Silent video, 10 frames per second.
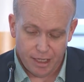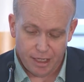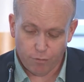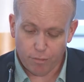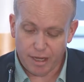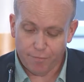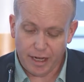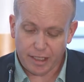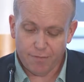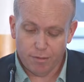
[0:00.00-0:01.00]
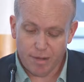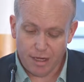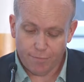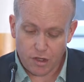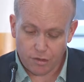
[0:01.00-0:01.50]
It will be effective and
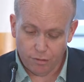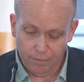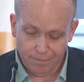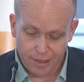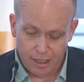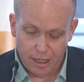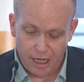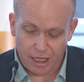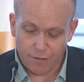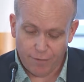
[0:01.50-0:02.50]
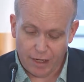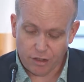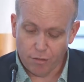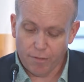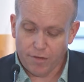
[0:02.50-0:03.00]
beneficial, and the
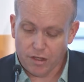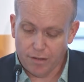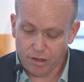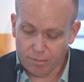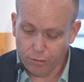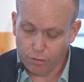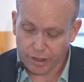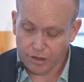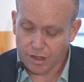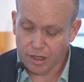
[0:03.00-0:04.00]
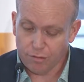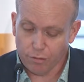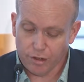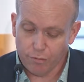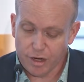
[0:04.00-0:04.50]
funding or provision of support considers
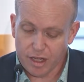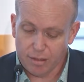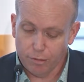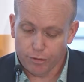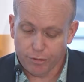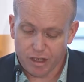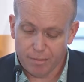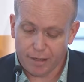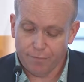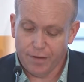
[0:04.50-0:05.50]
what is reasonable to expect